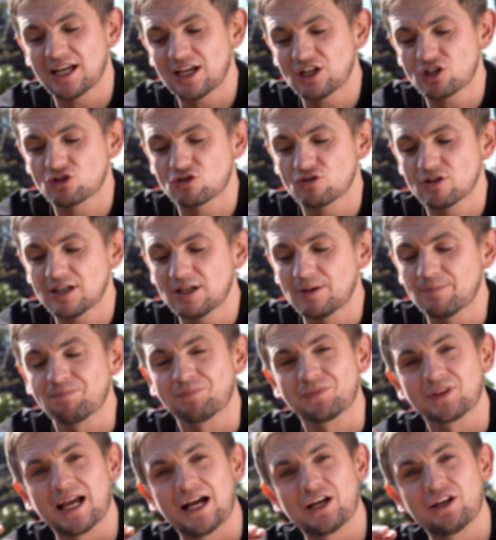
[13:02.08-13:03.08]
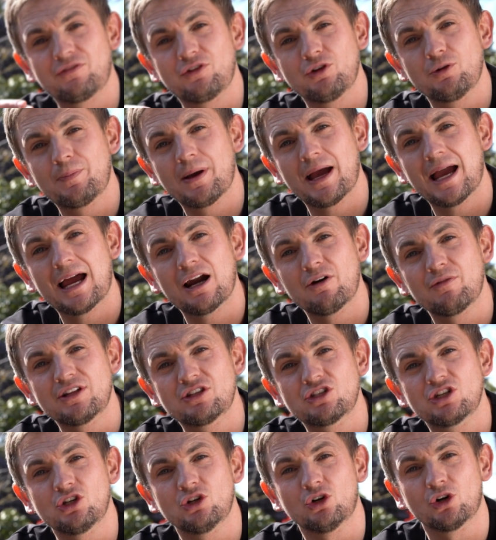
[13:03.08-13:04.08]
history. And if you pair it
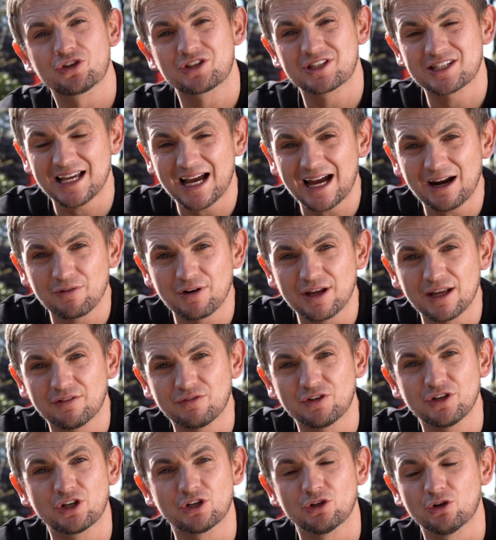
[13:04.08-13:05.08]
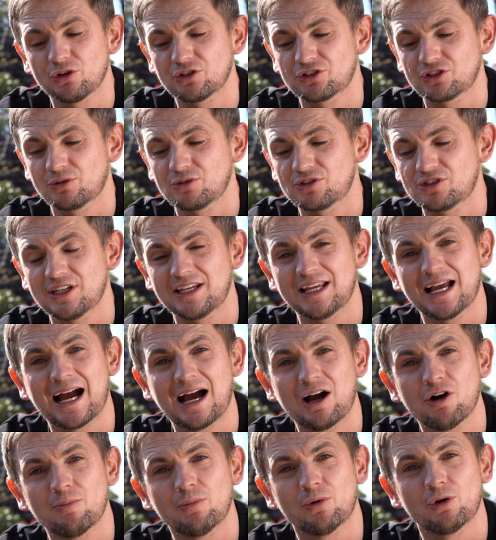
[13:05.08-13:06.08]
to your tariff, you can also see
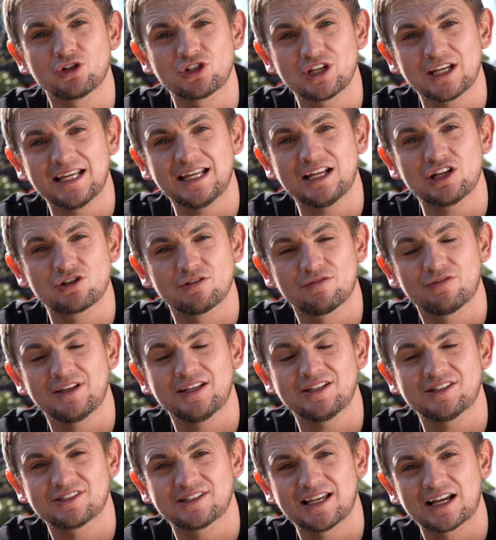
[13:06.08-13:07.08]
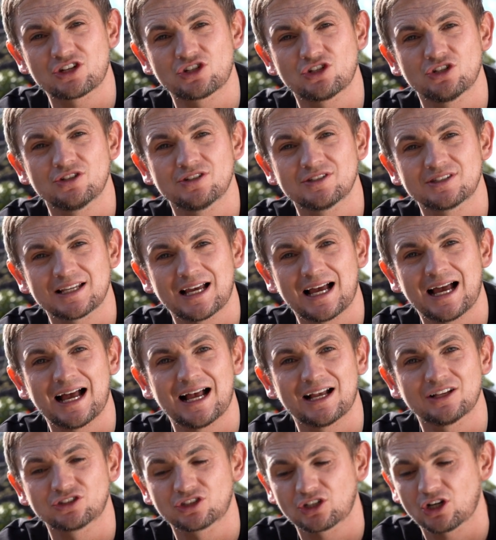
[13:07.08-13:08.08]
how much each of these sessions
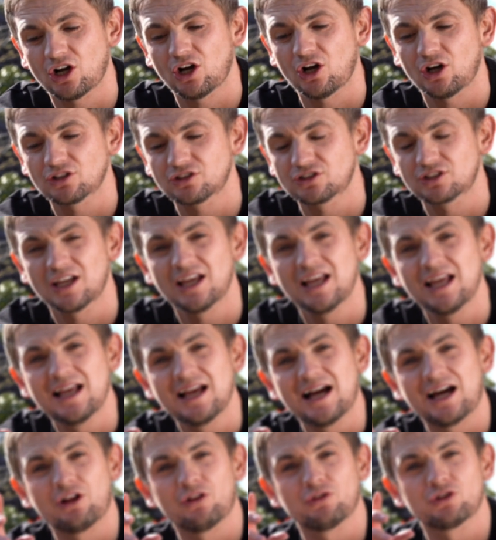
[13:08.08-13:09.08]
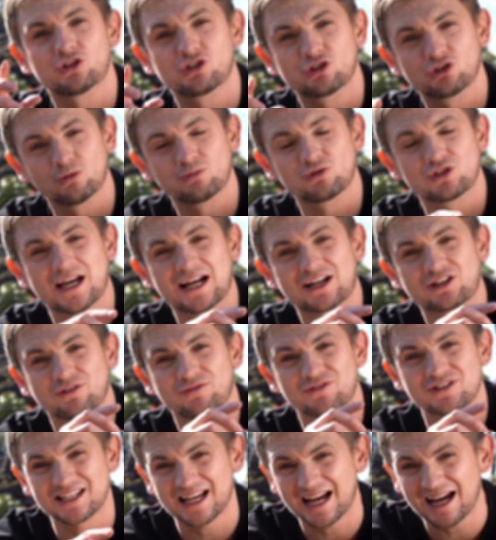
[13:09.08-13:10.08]
has cost. And on the subject
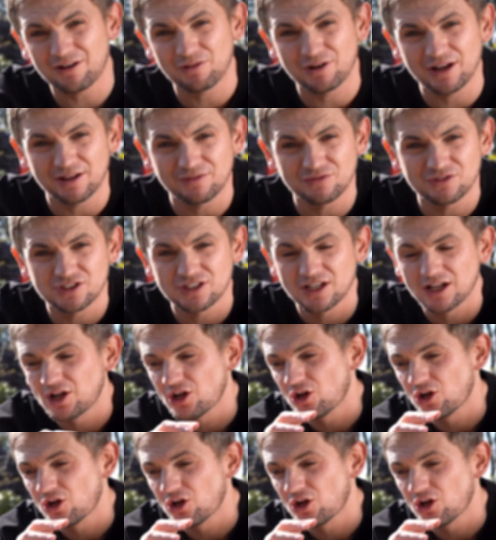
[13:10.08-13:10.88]
of tariffs,